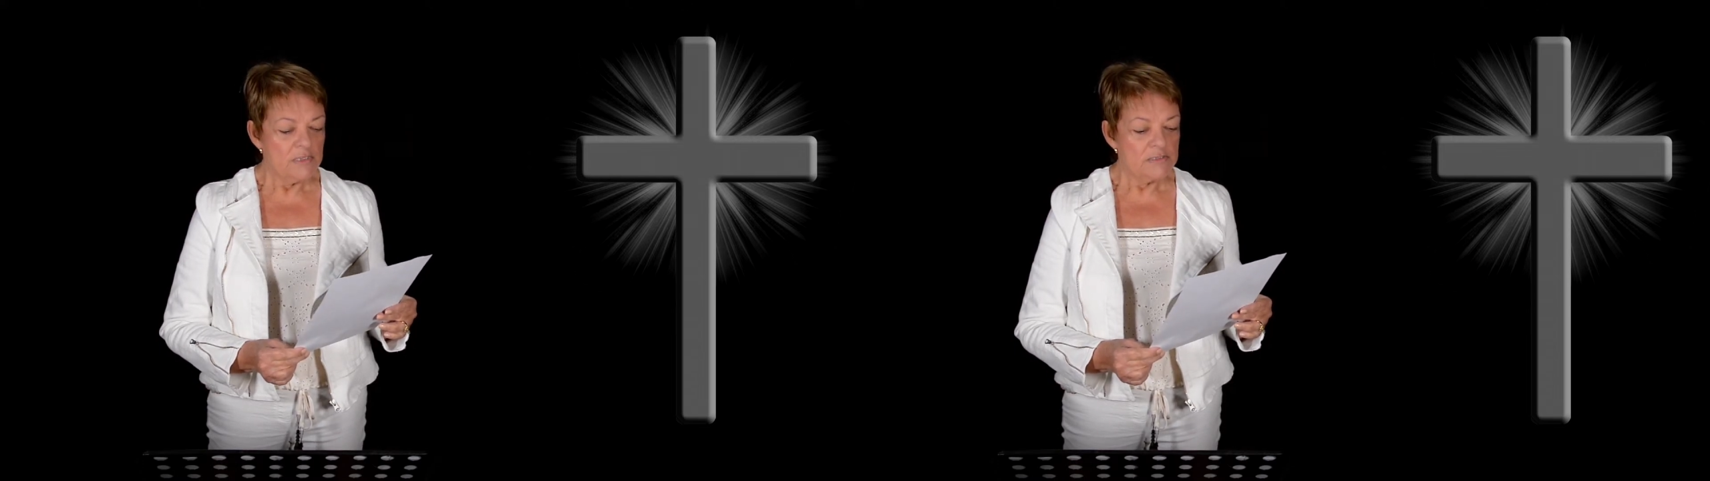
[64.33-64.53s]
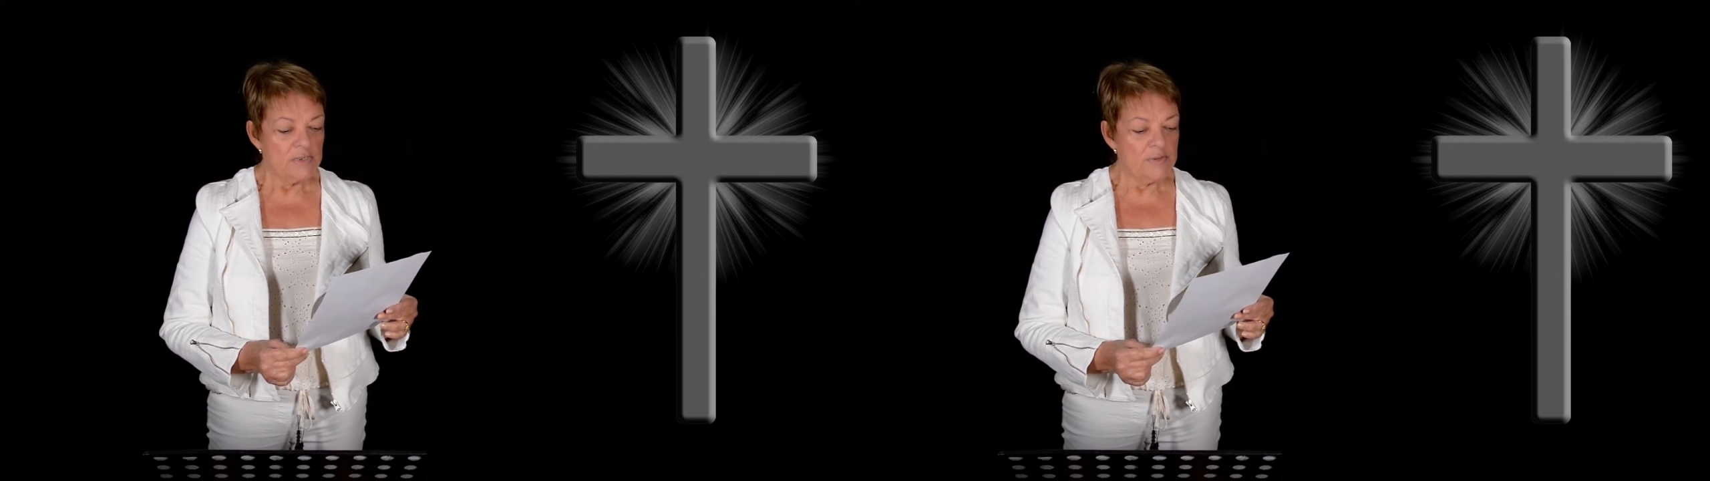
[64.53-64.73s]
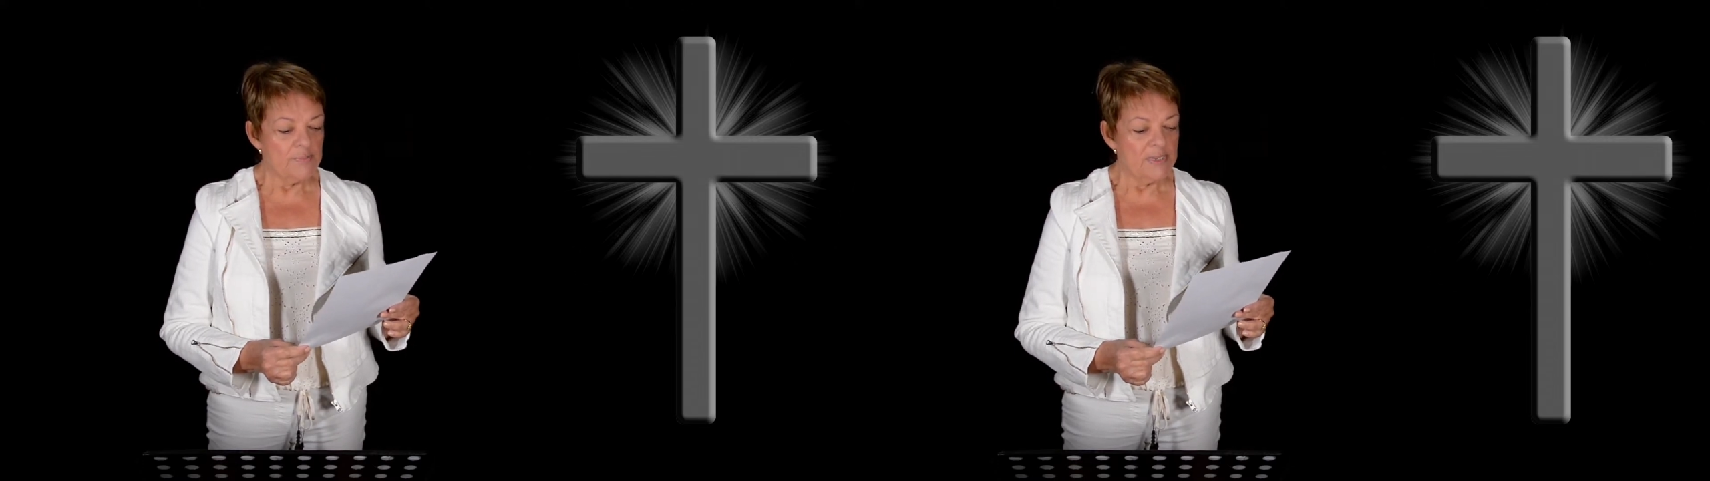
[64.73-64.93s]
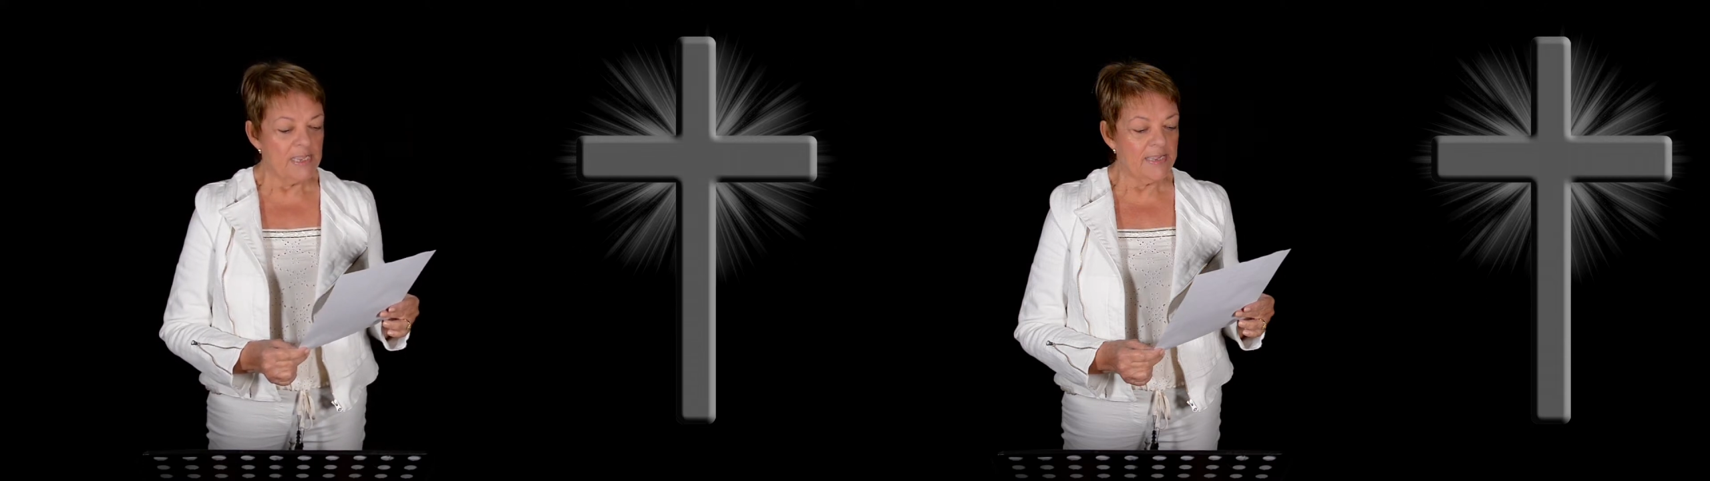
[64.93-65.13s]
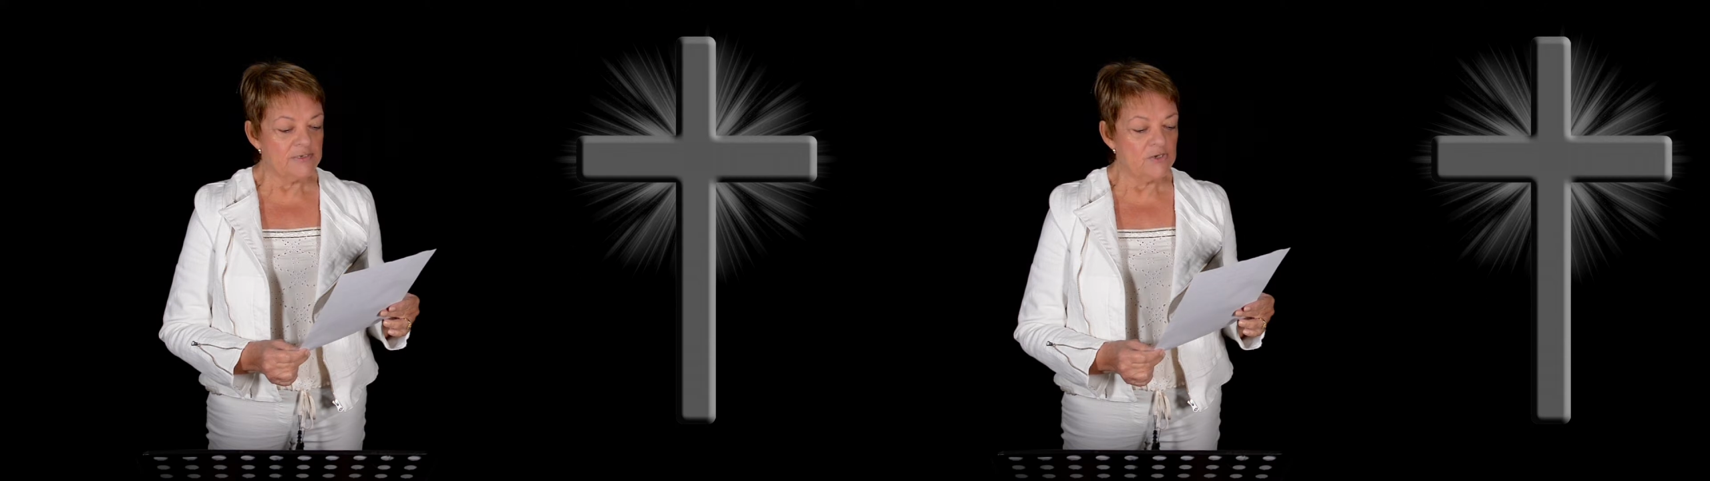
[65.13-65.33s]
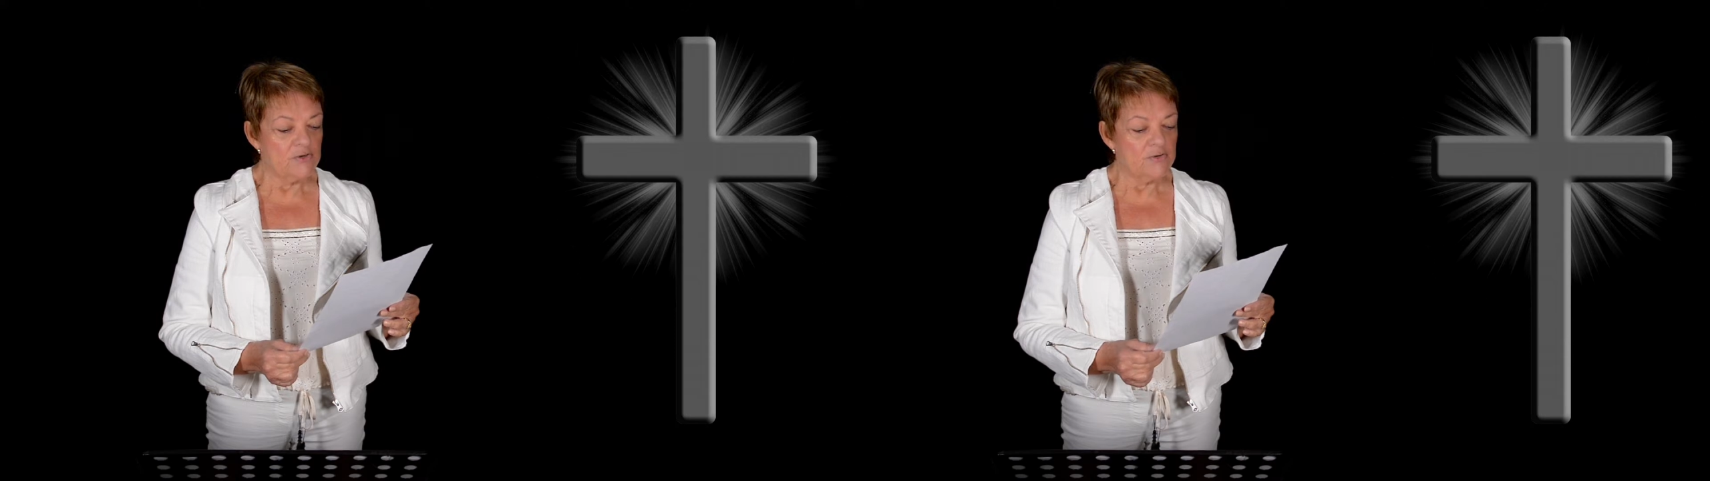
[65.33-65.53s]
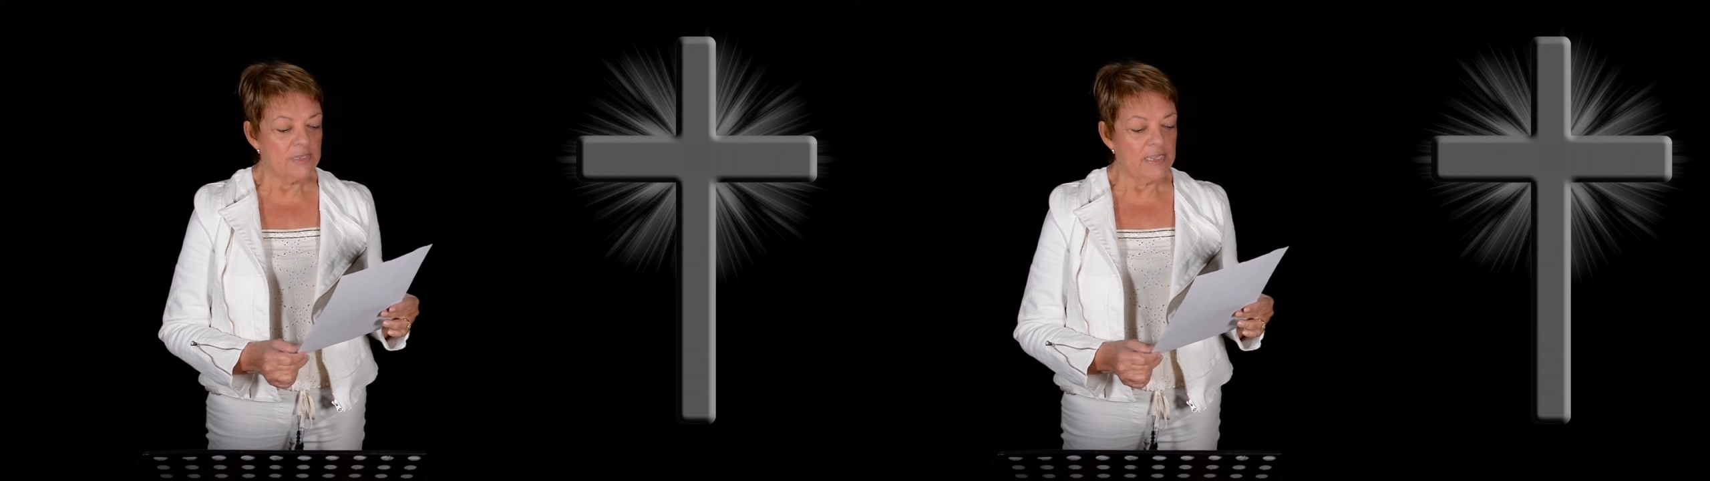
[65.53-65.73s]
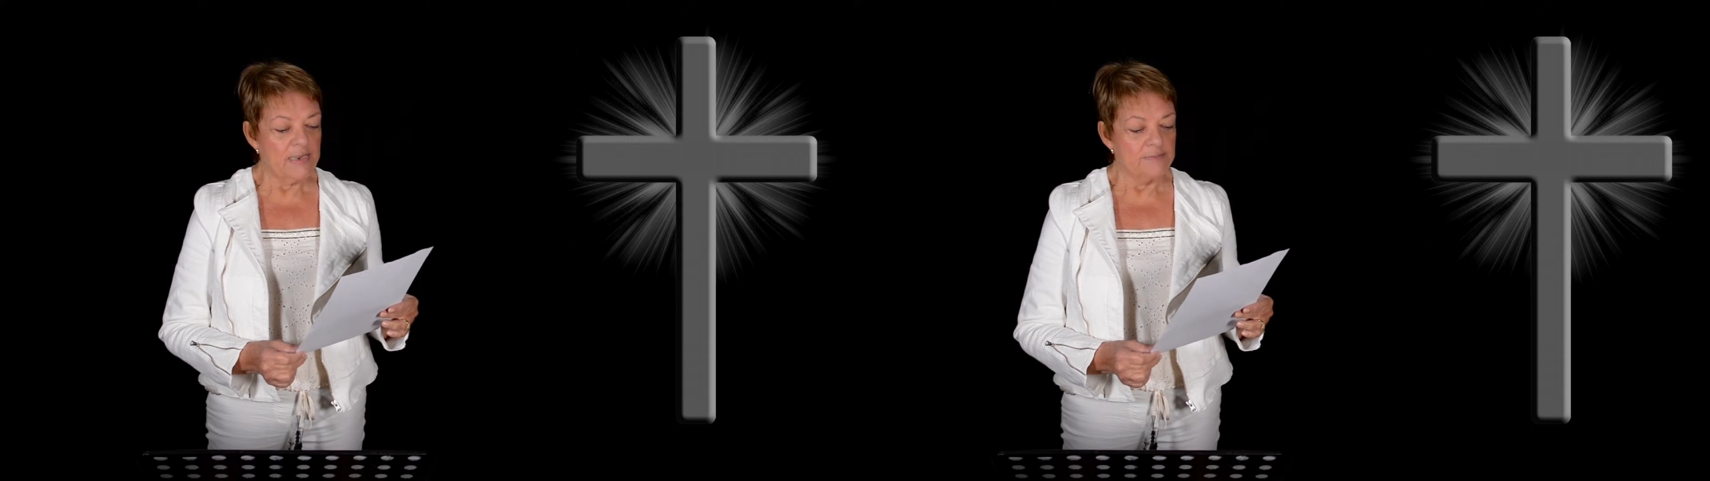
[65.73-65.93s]
so he began to look
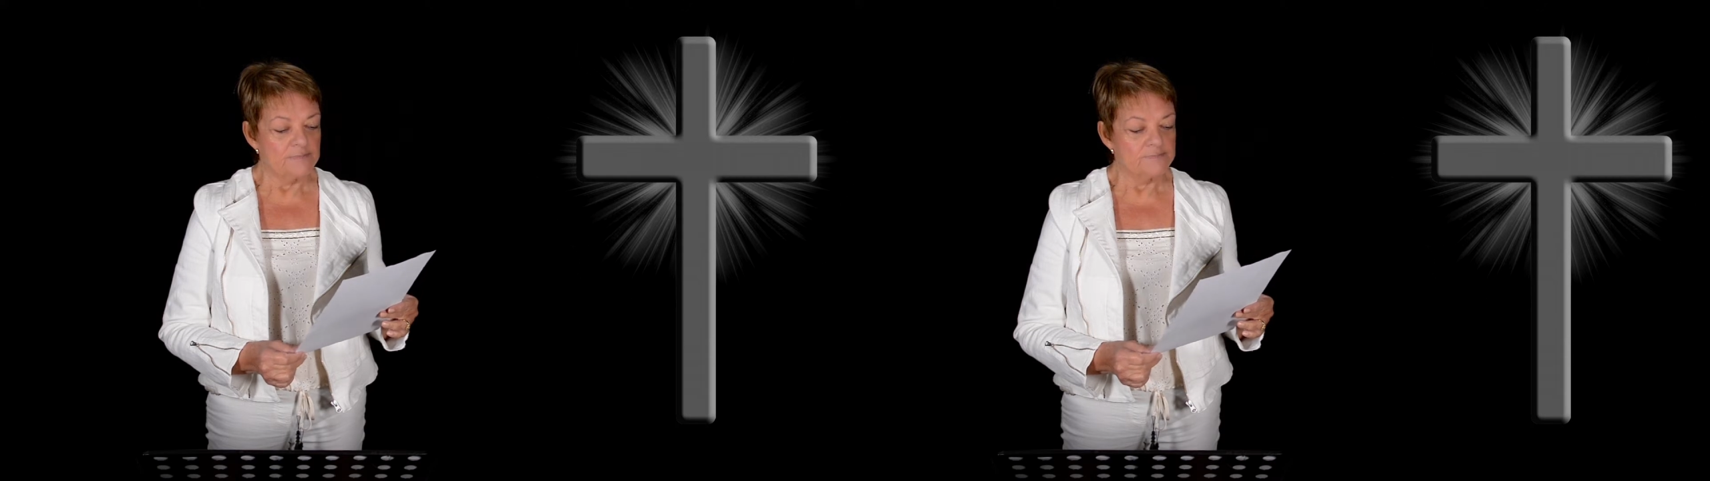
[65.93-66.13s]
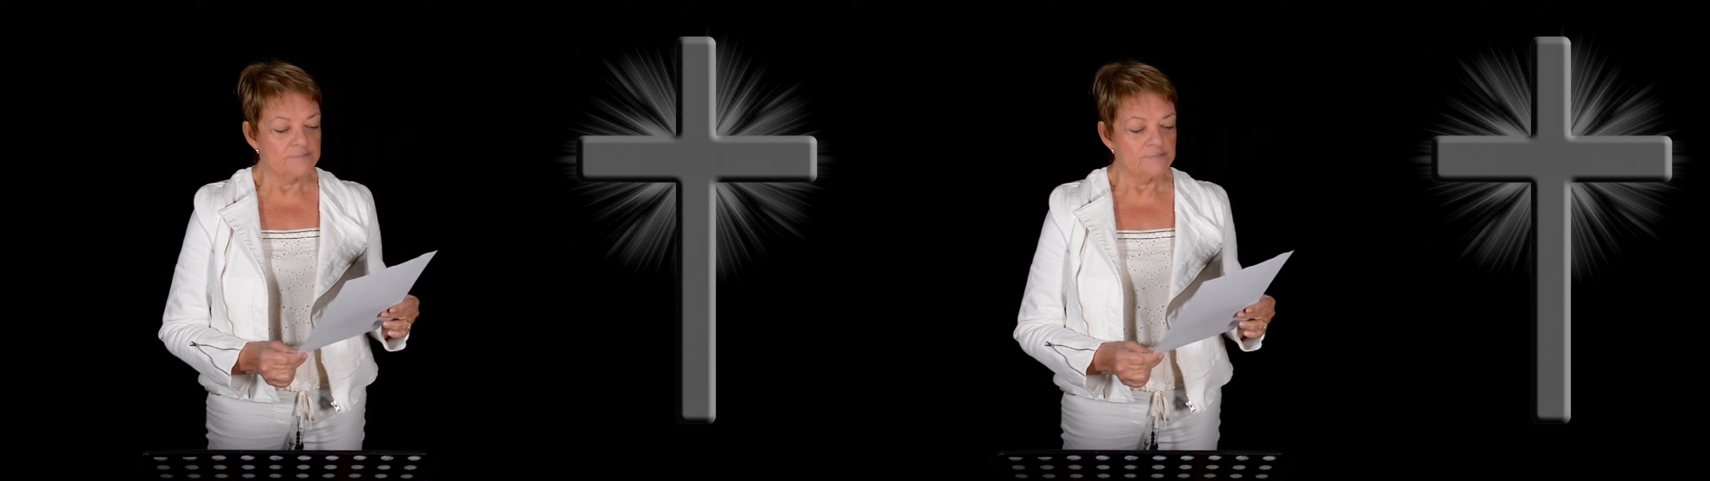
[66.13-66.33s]
again.